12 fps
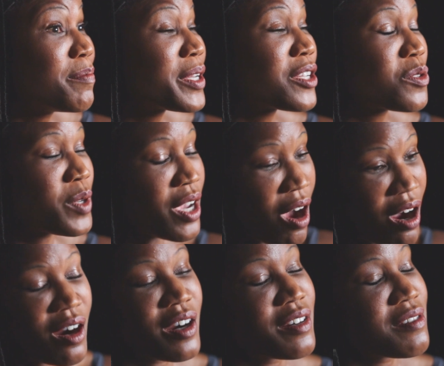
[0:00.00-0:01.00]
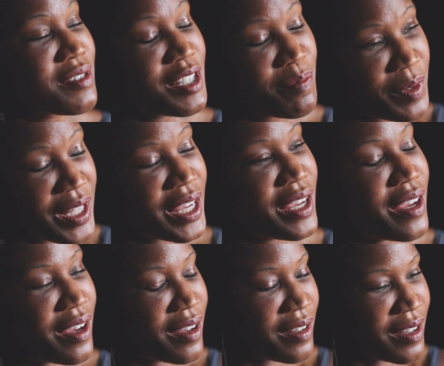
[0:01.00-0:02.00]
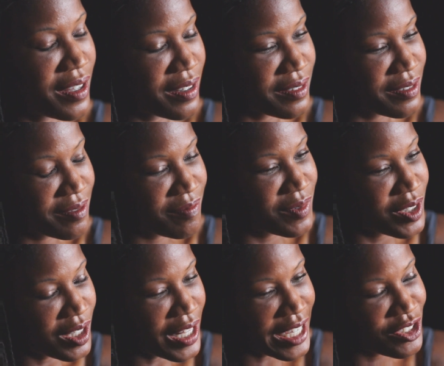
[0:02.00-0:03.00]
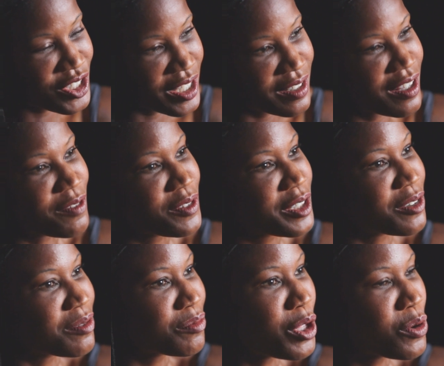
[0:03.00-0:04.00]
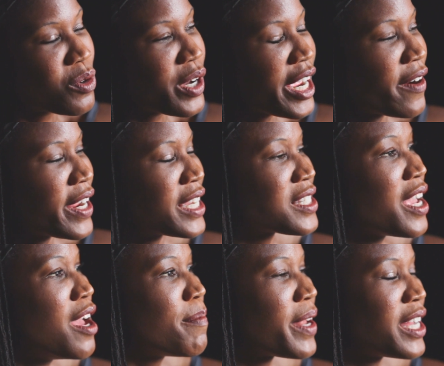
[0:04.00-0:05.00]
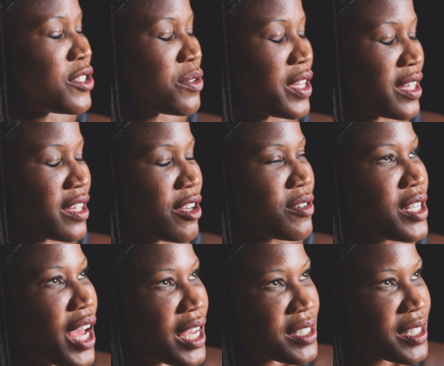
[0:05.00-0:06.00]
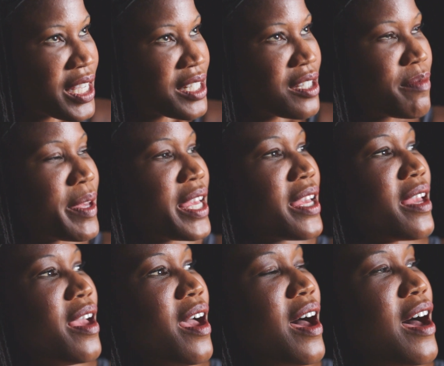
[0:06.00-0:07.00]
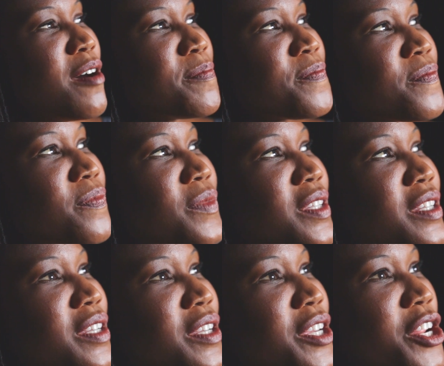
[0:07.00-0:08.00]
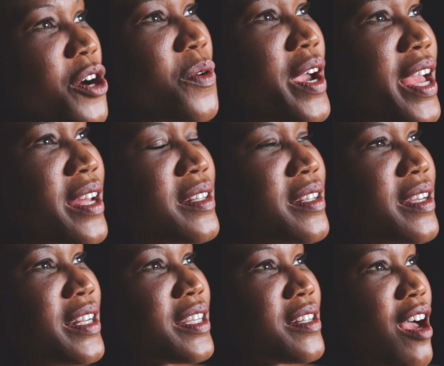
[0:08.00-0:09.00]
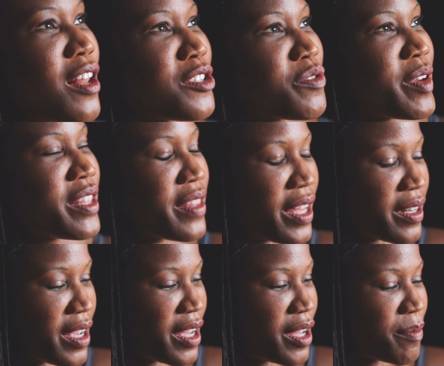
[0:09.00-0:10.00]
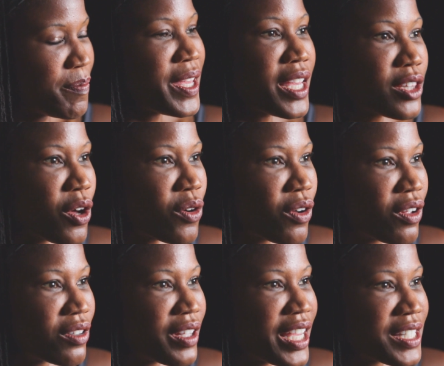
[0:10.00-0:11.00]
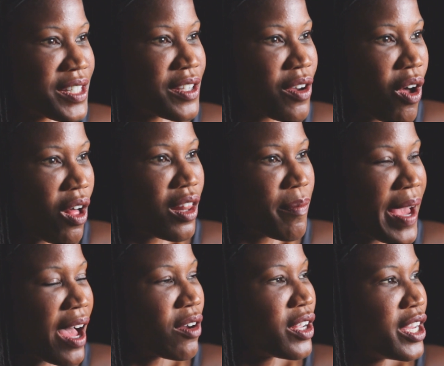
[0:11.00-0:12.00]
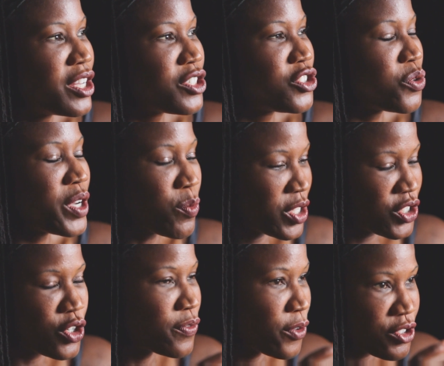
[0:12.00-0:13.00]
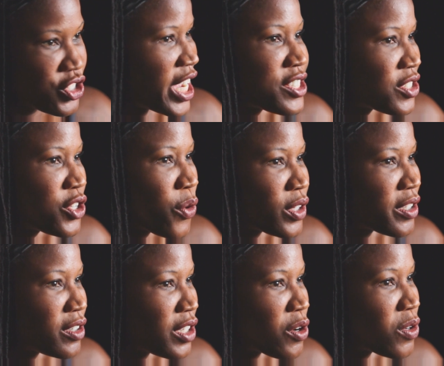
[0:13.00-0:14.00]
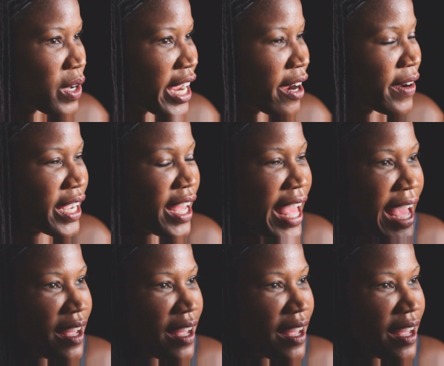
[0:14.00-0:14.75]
Because we are simply a collection of little local areas. But I do think that there does need to be, you know, and an acknowledgement that being local isn't all about doing what's good for just your little local area